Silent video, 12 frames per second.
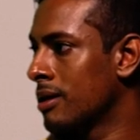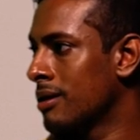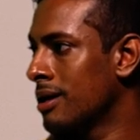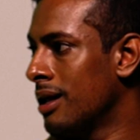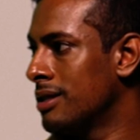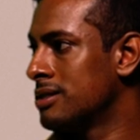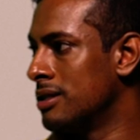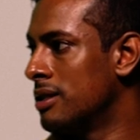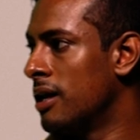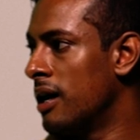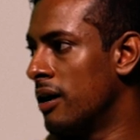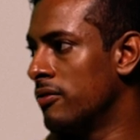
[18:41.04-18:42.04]
clients didn't
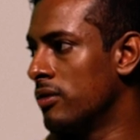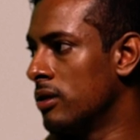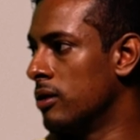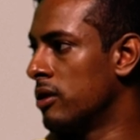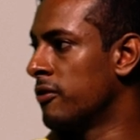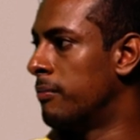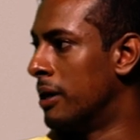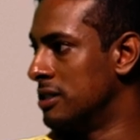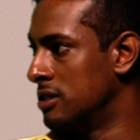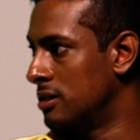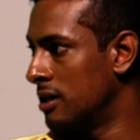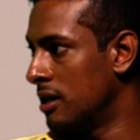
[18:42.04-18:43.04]
have a lot of
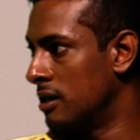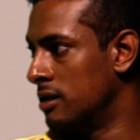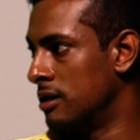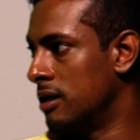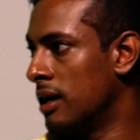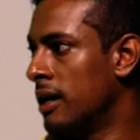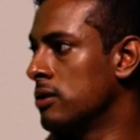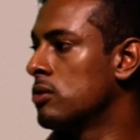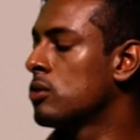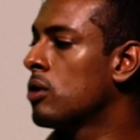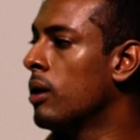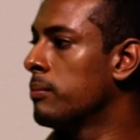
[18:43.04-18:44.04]
budget, and I had to
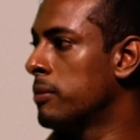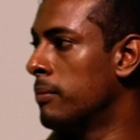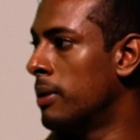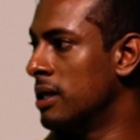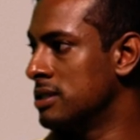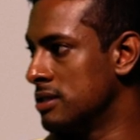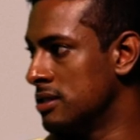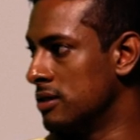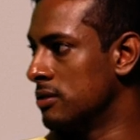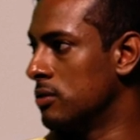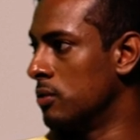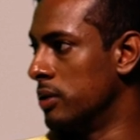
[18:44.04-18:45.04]
compromise in
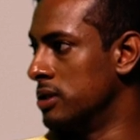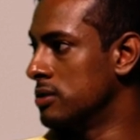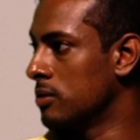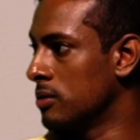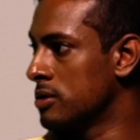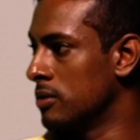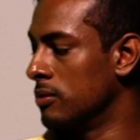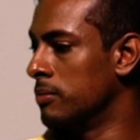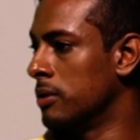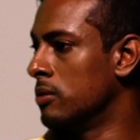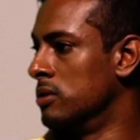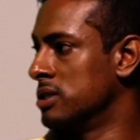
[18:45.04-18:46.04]
certain ways also,
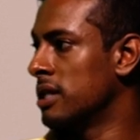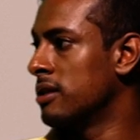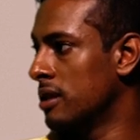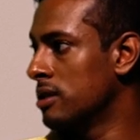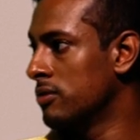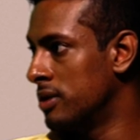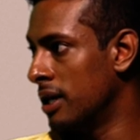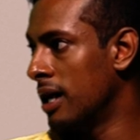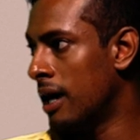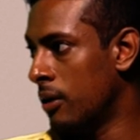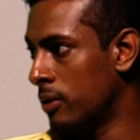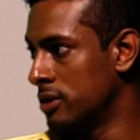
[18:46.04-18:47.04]
because at the end of the day,
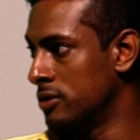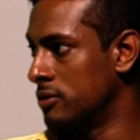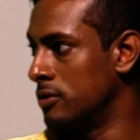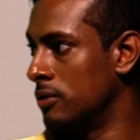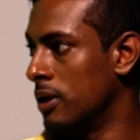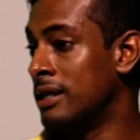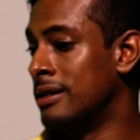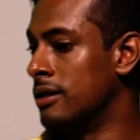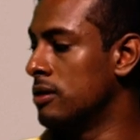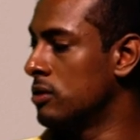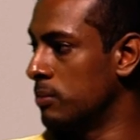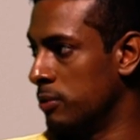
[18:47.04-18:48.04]
I
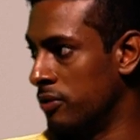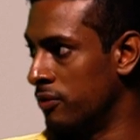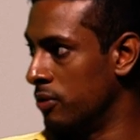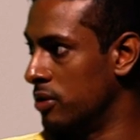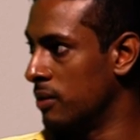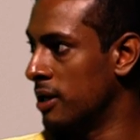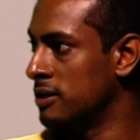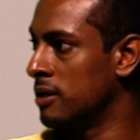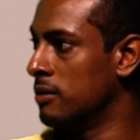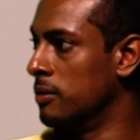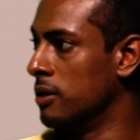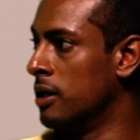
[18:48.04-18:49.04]
needed to put food on my
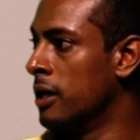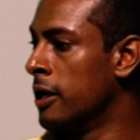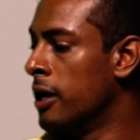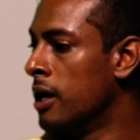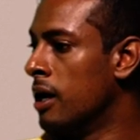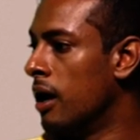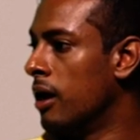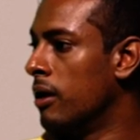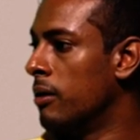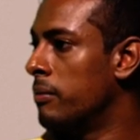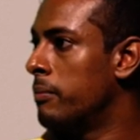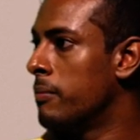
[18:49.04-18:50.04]
table.
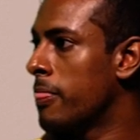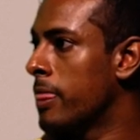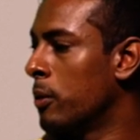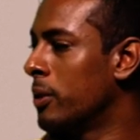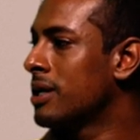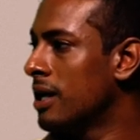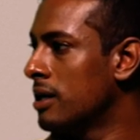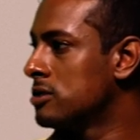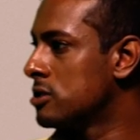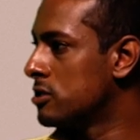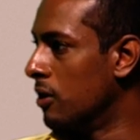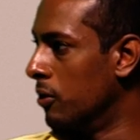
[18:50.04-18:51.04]
When
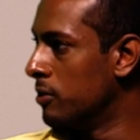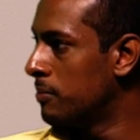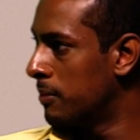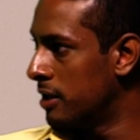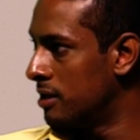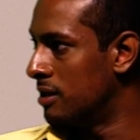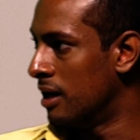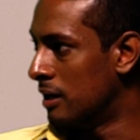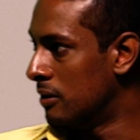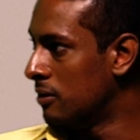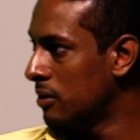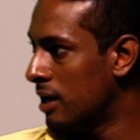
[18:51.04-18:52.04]
clients don't pay
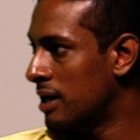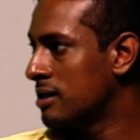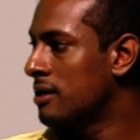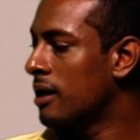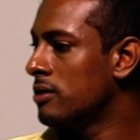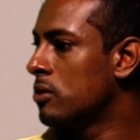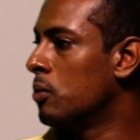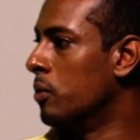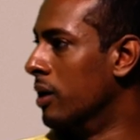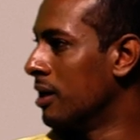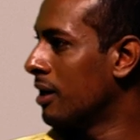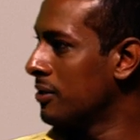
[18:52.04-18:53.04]
now, I try to
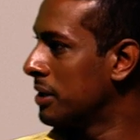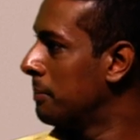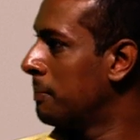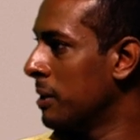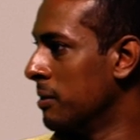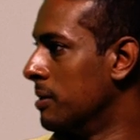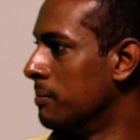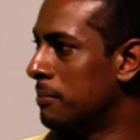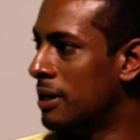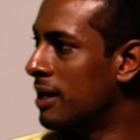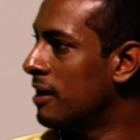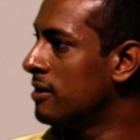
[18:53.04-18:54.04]
work out a payment
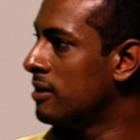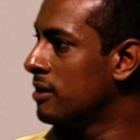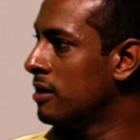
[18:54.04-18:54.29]
plan,